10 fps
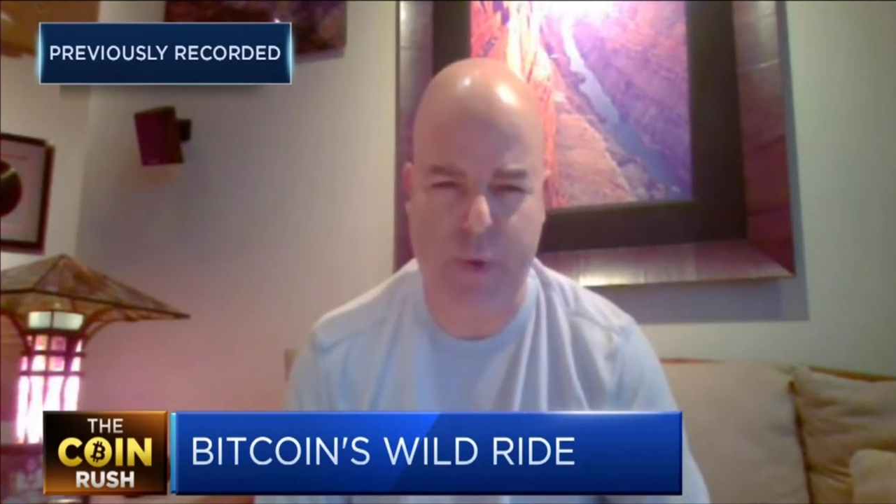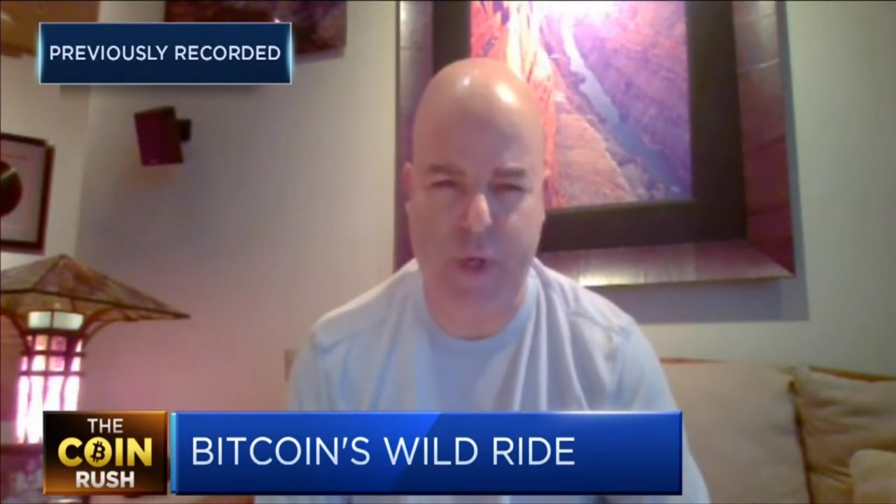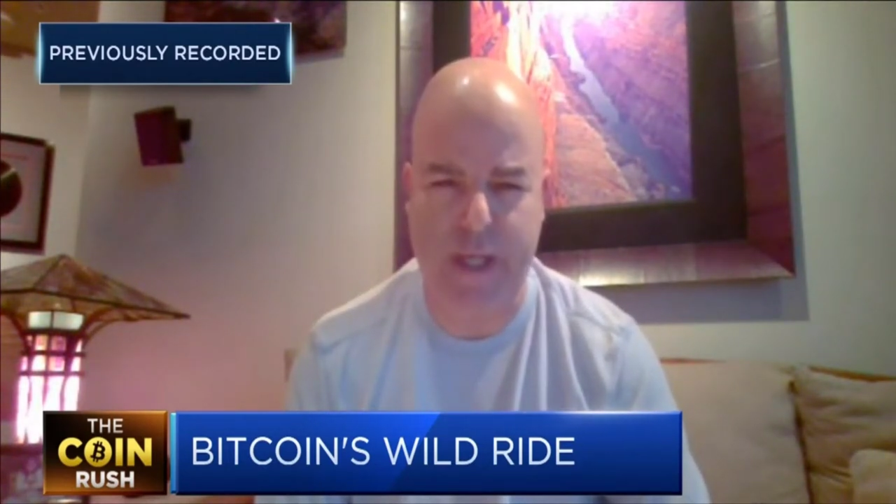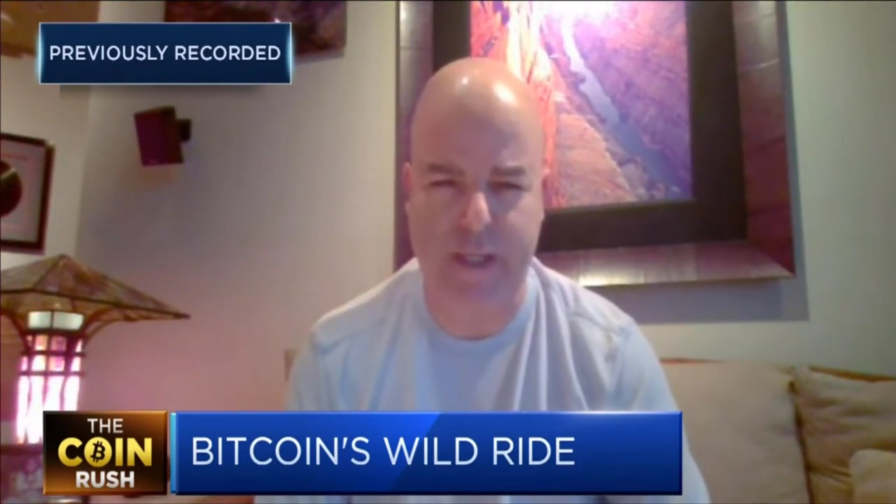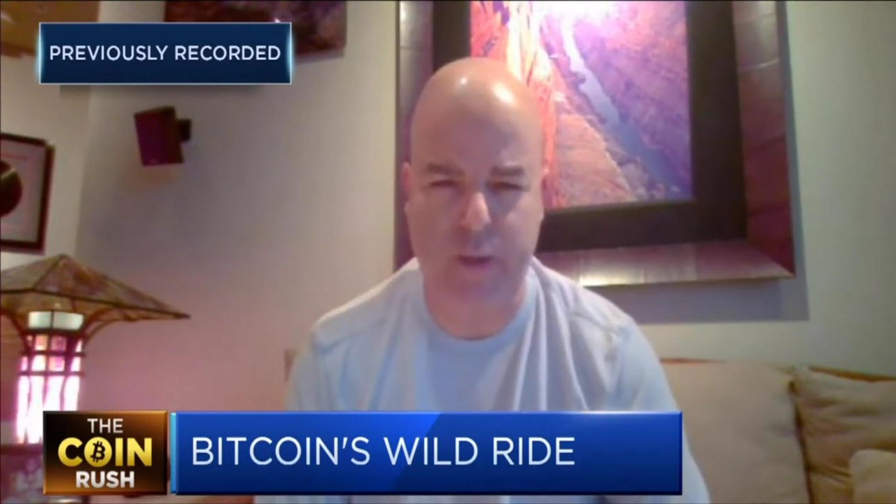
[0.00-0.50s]

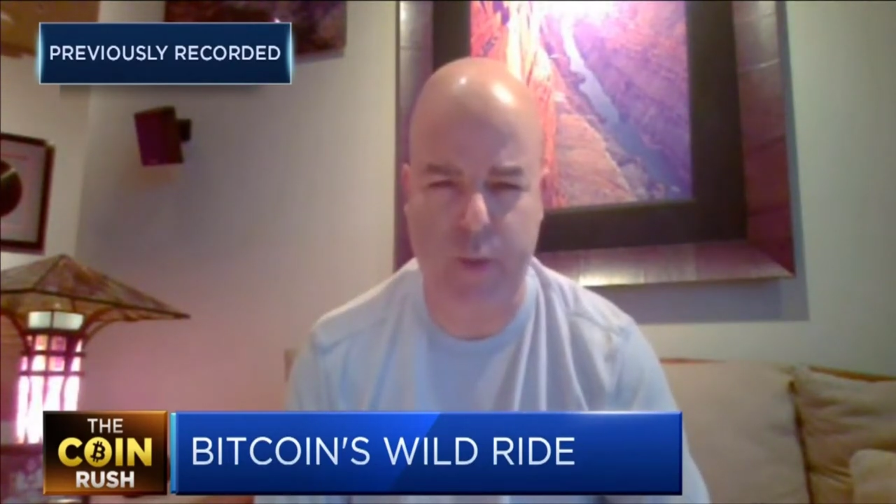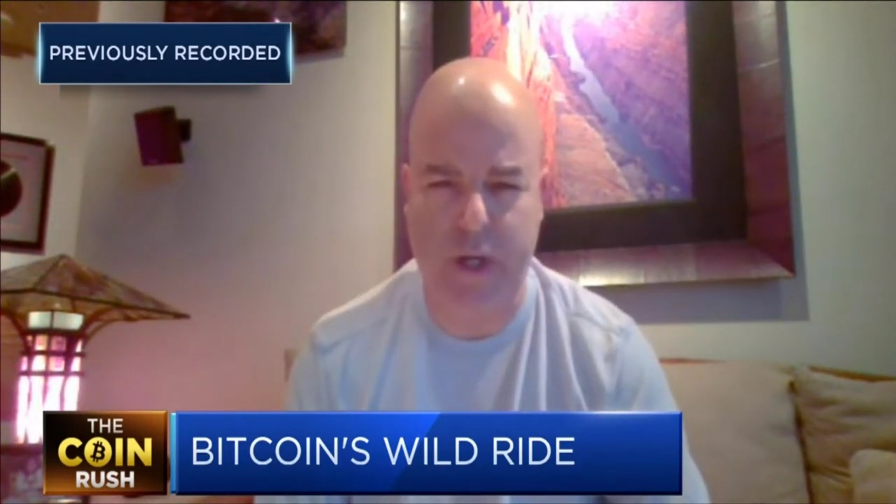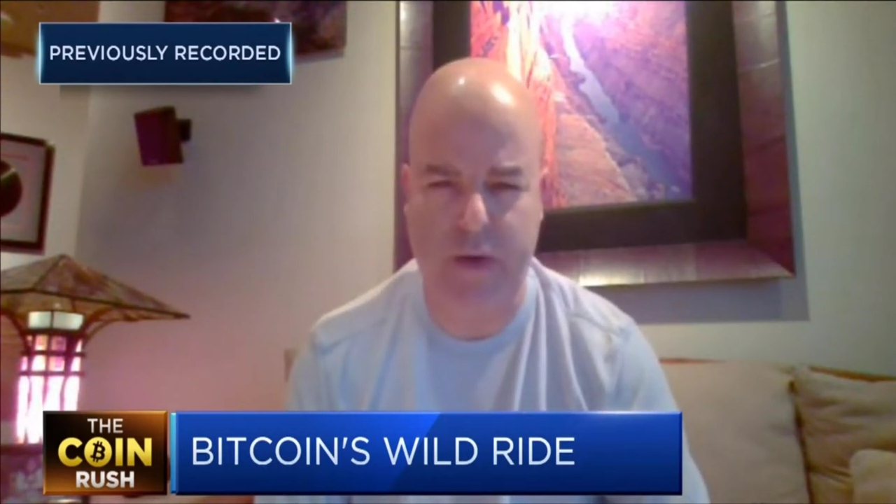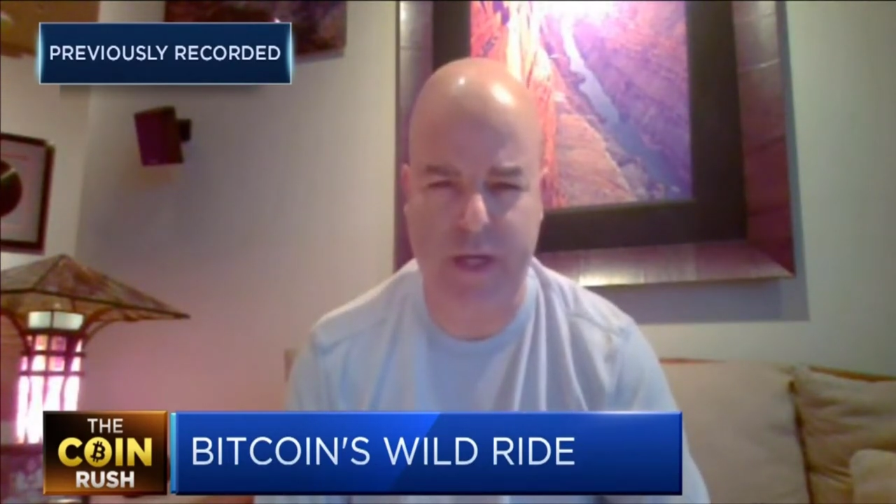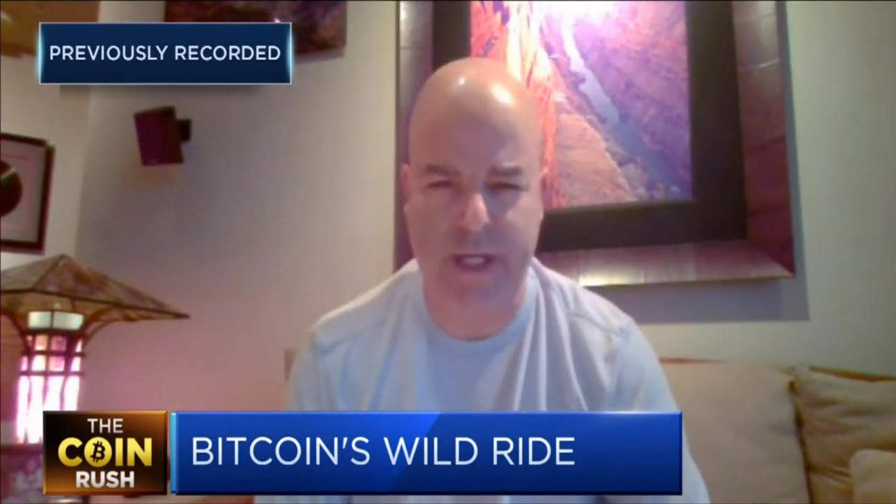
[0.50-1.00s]
point
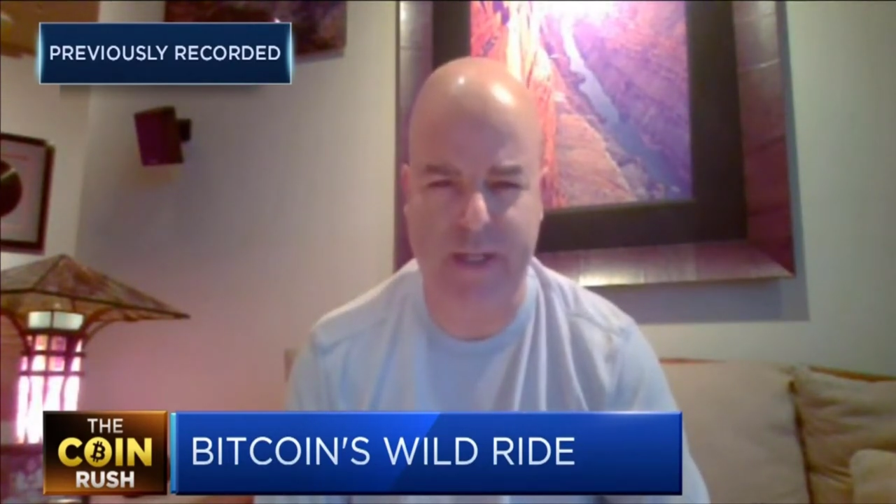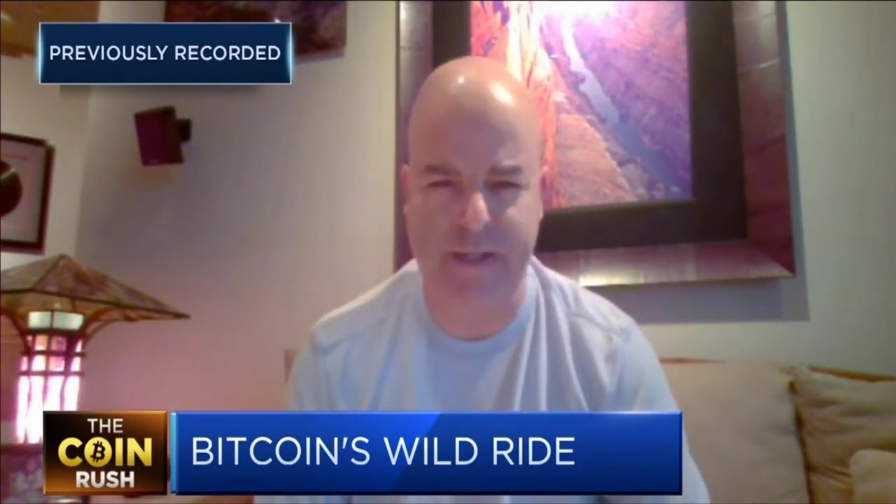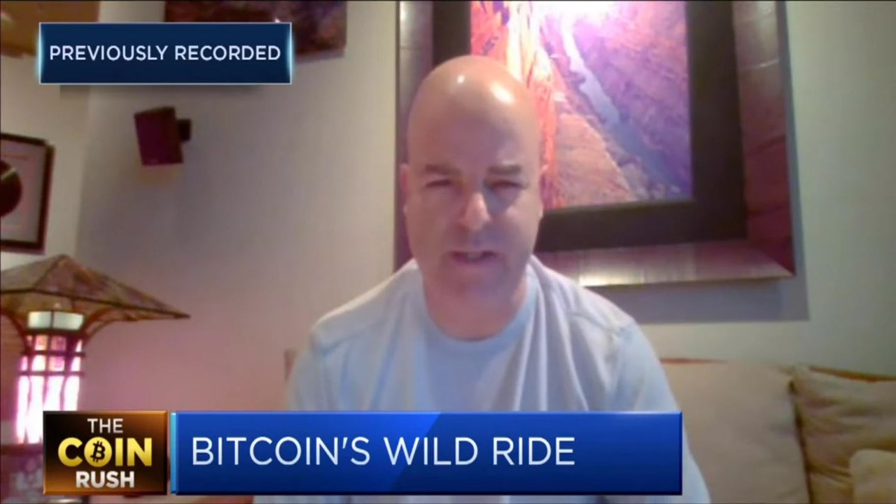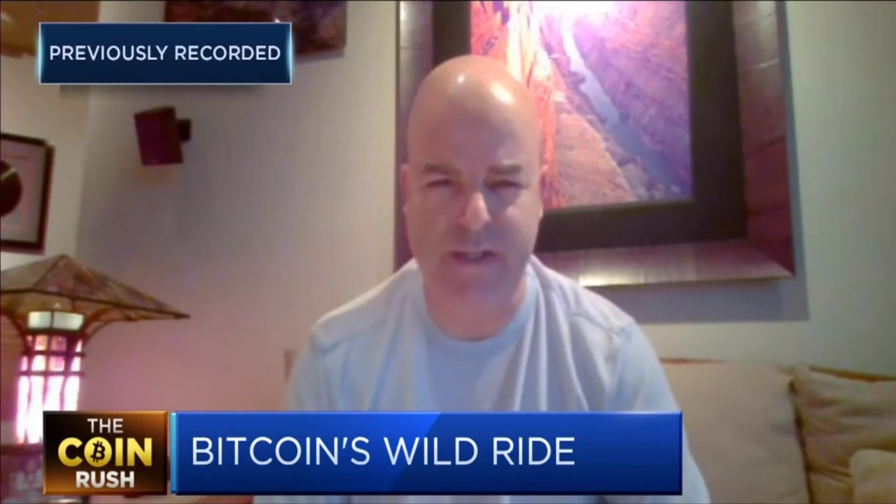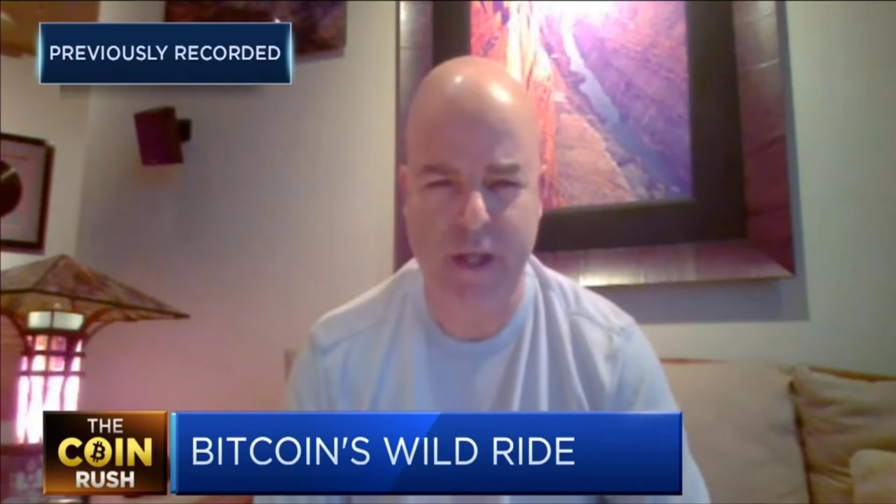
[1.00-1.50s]
where it
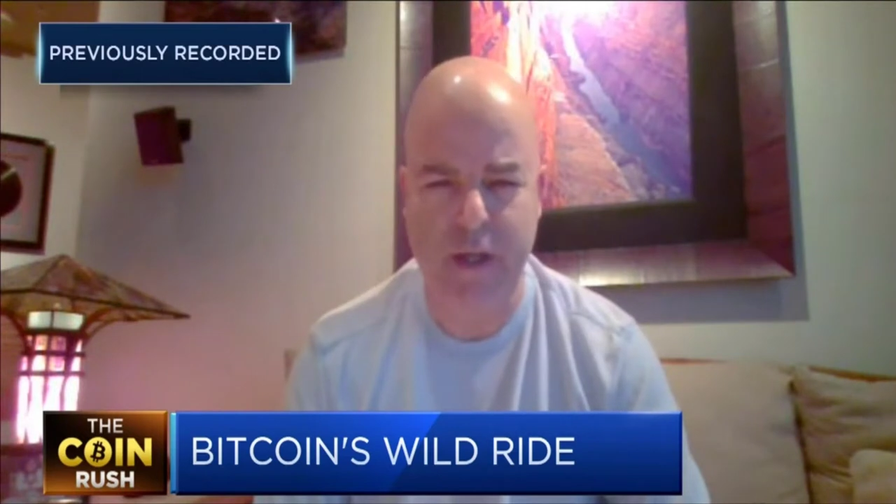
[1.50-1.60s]
is